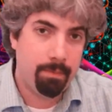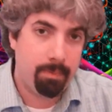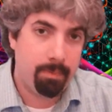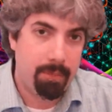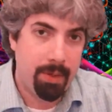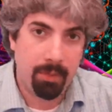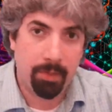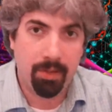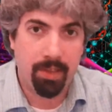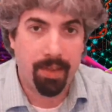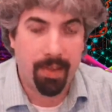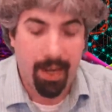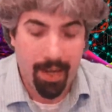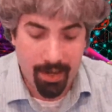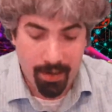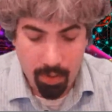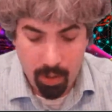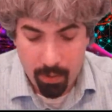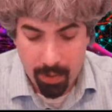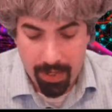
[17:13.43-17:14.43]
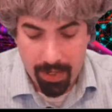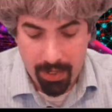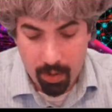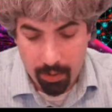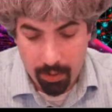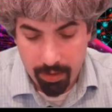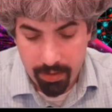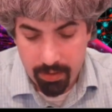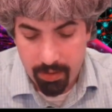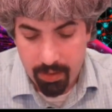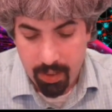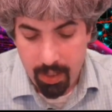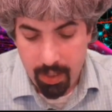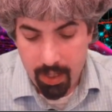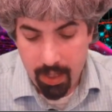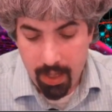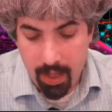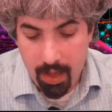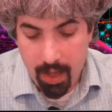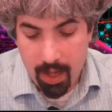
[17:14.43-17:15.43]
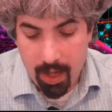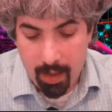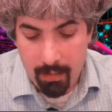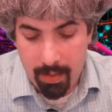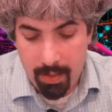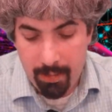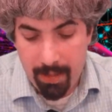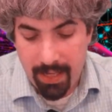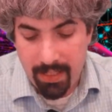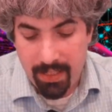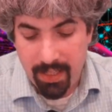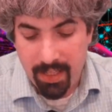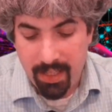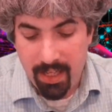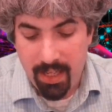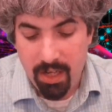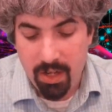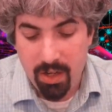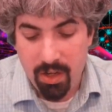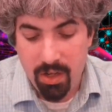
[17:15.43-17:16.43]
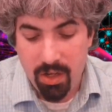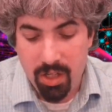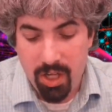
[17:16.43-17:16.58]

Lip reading: People said nobody noticed. And it basically